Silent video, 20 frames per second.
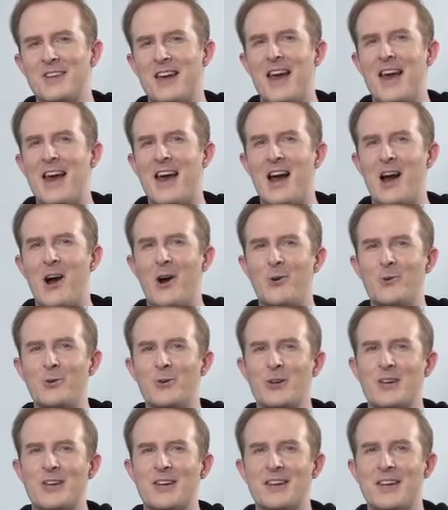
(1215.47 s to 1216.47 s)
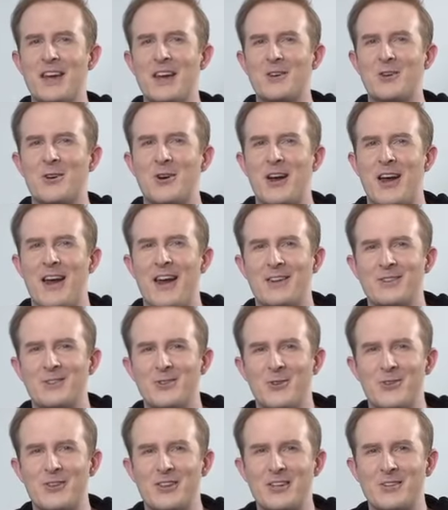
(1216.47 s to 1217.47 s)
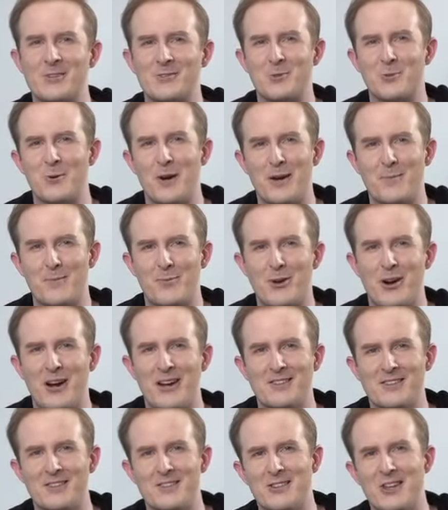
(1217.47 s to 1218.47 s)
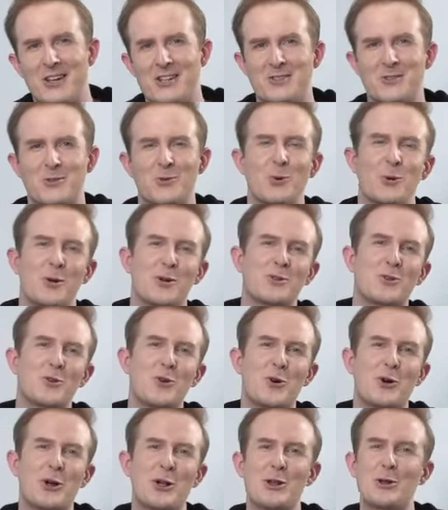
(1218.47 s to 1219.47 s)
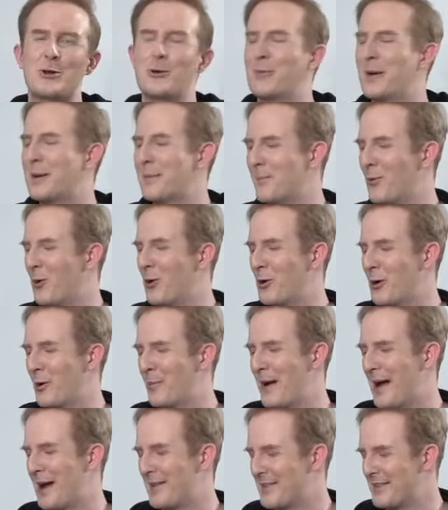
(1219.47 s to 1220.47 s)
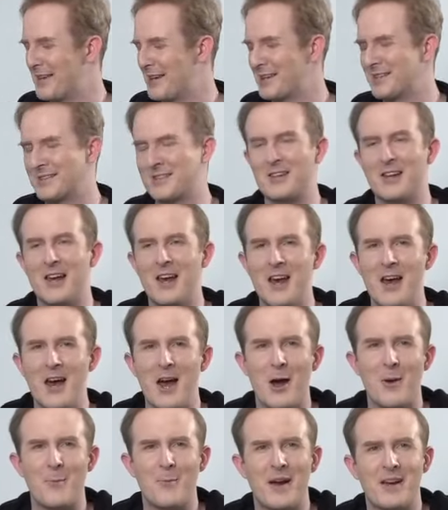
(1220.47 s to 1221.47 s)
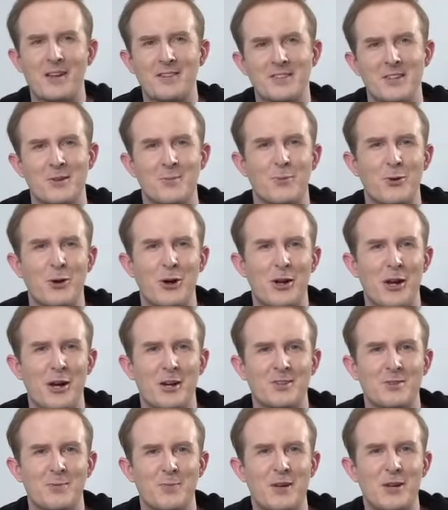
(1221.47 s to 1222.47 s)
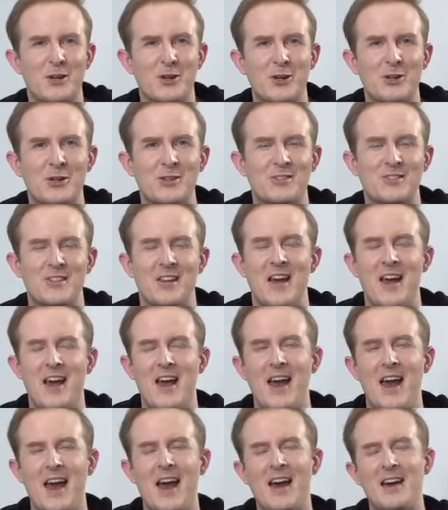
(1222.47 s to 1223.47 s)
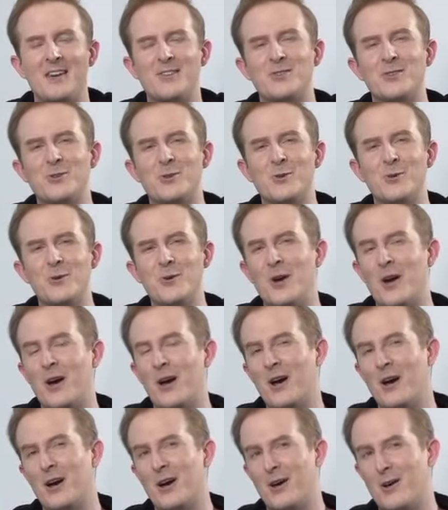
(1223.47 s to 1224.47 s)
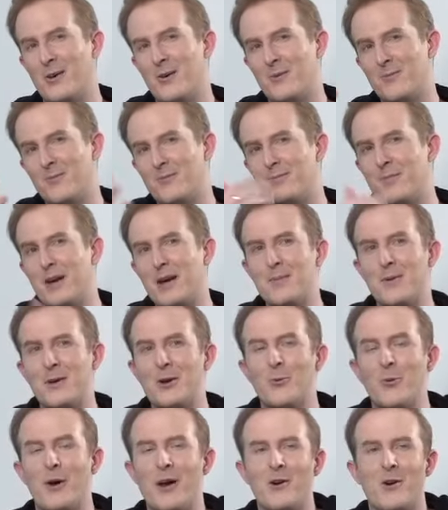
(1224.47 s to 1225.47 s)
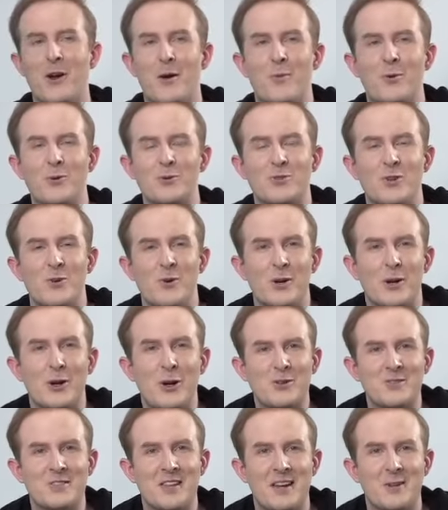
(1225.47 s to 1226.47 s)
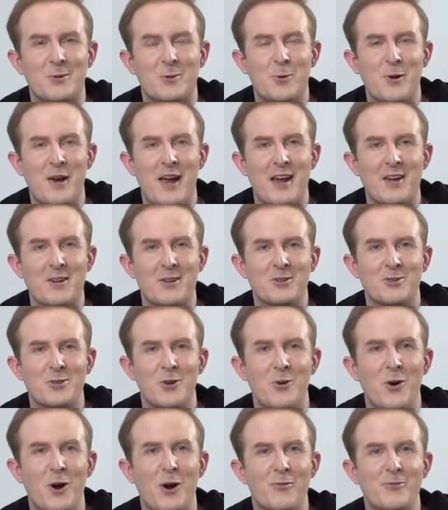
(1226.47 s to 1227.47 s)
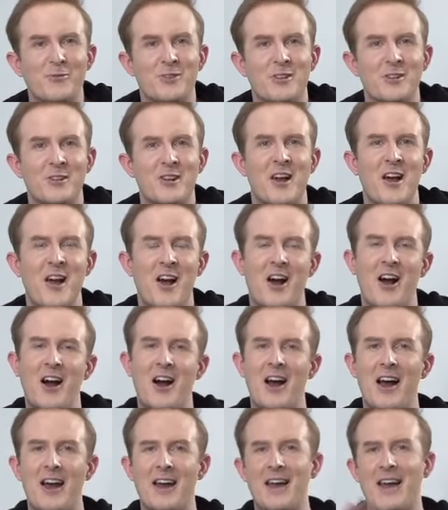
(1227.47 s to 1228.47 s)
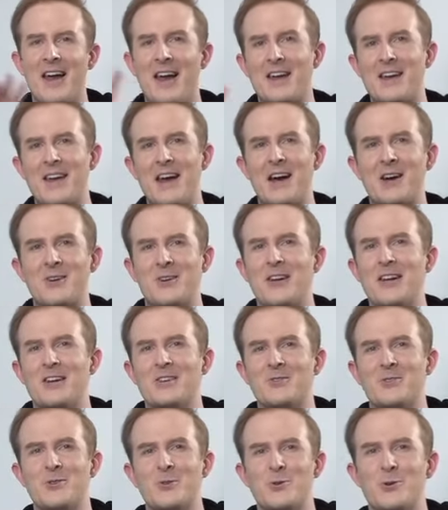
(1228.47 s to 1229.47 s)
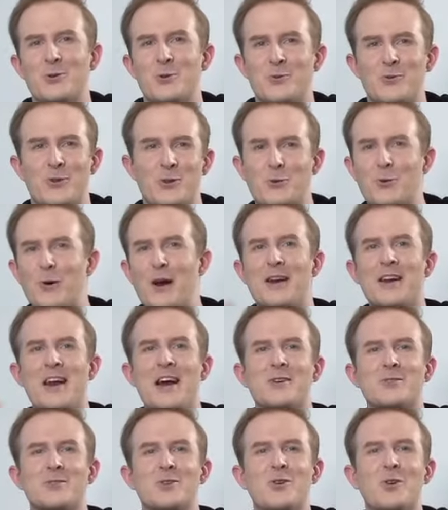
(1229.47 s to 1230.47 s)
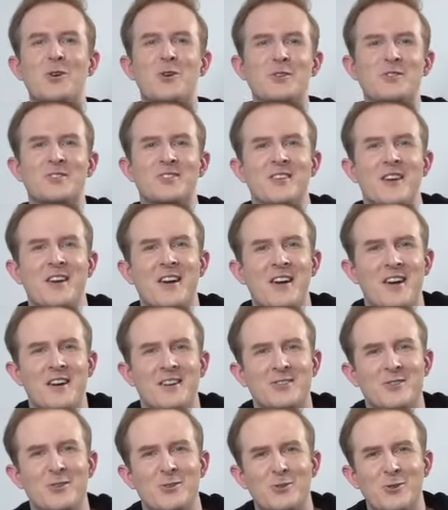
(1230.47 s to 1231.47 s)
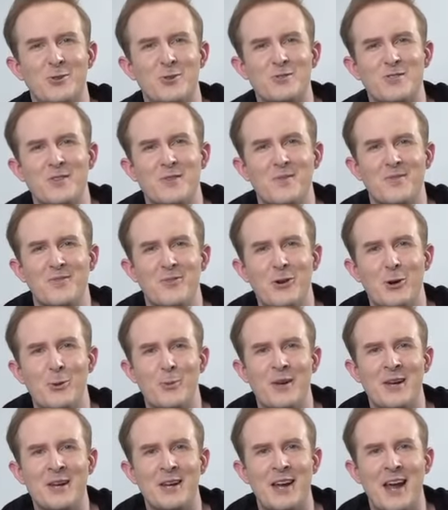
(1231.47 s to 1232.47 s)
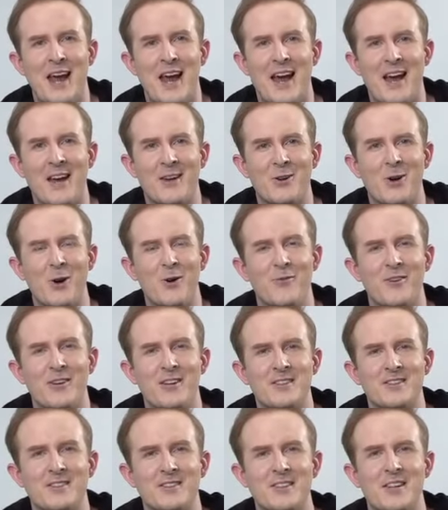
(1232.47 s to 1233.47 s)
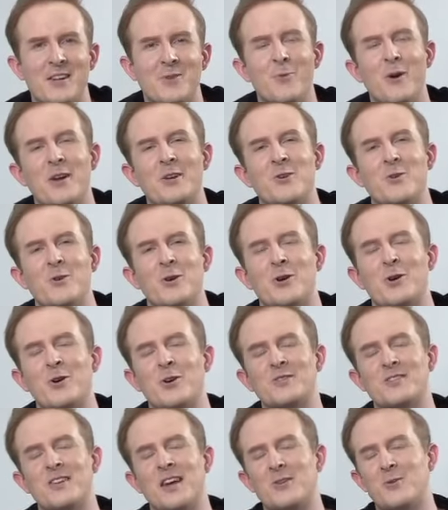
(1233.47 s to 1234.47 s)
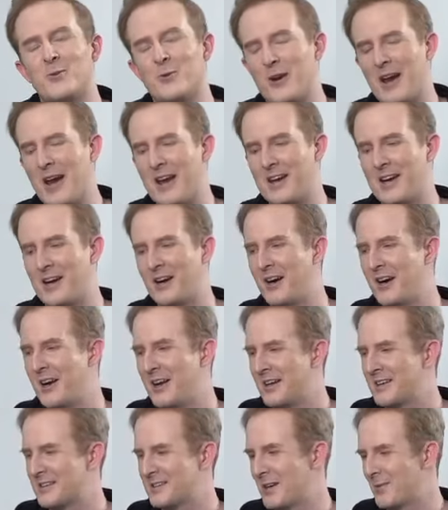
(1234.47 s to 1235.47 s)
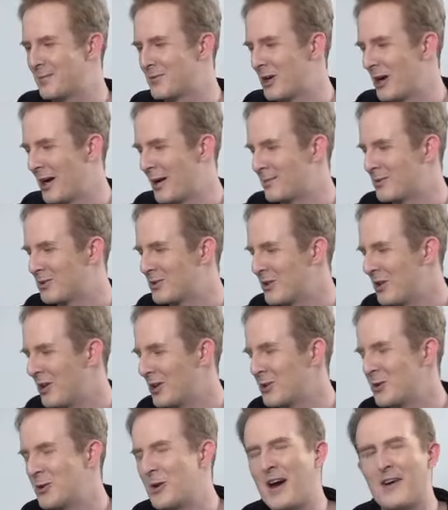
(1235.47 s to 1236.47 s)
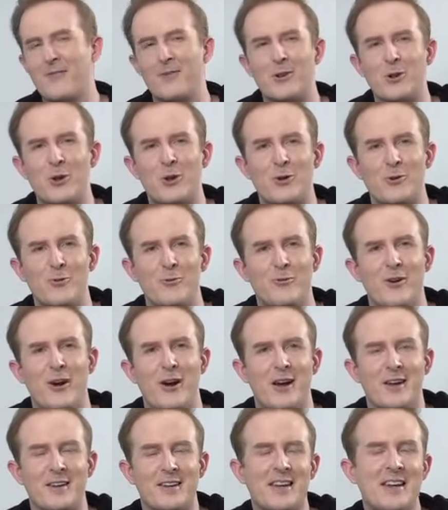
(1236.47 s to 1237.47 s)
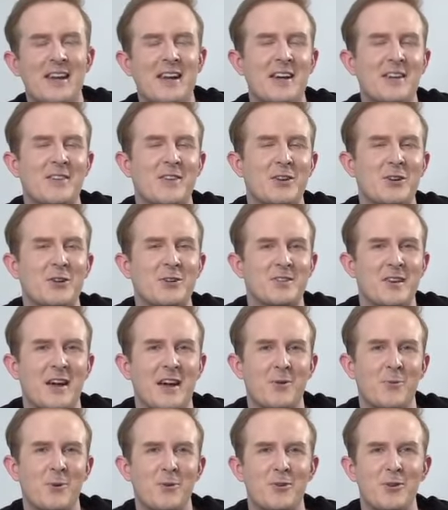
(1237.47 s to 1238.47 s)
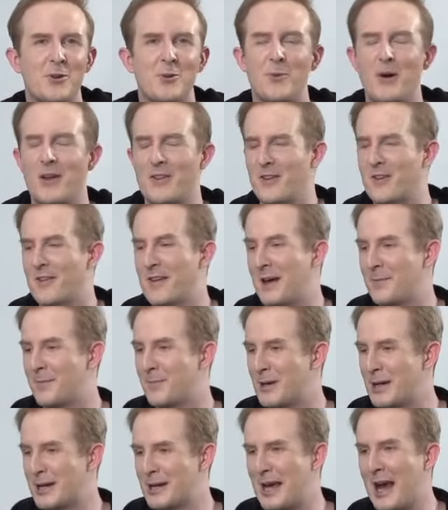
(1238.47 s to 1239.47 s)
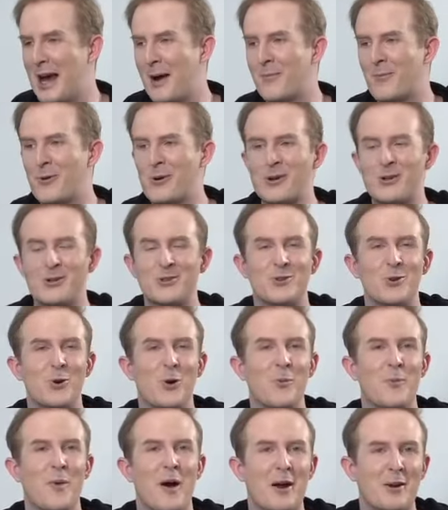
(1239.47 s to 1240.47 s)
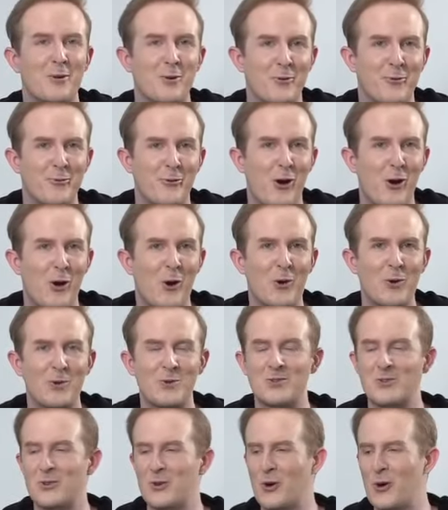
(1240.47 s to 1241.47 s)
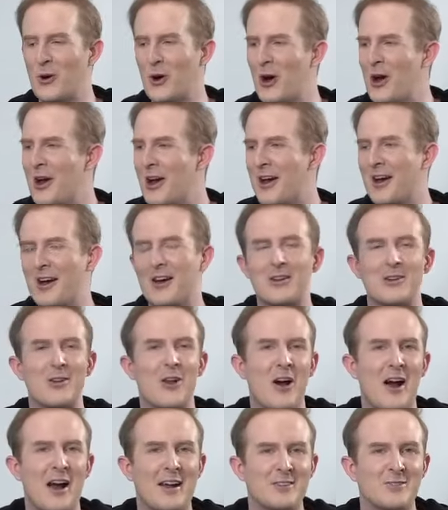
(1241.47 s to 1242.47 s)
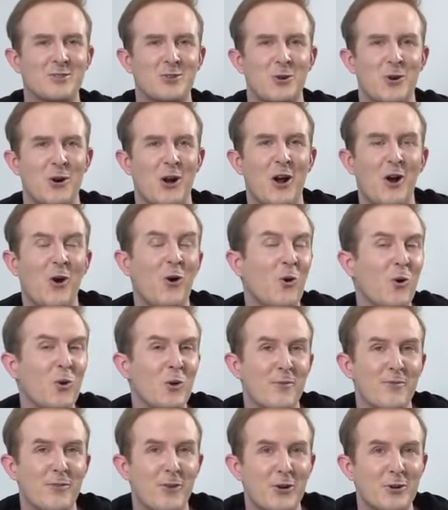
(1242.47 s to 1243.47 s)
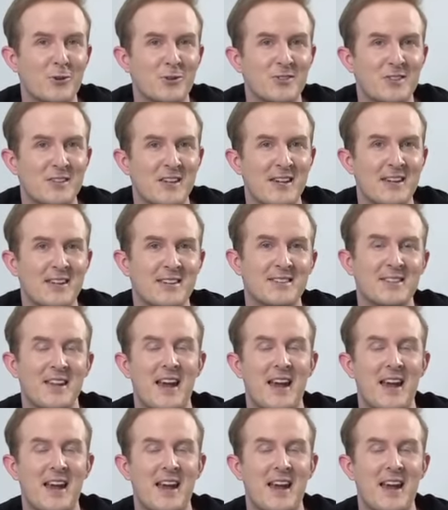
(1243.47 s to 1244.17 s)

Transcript: how you can get your hands on these great prizes, I just want to talk a little bit more about these amazing products because as you uh, may be aware, I'm also a content creator, so often I head out into the great outdoors to do some filming and obviously when you're a content creator, Sometimes uh, you have a lot of uh, gear that you take with you, whether that be cameras or microphones or lights or all of those things.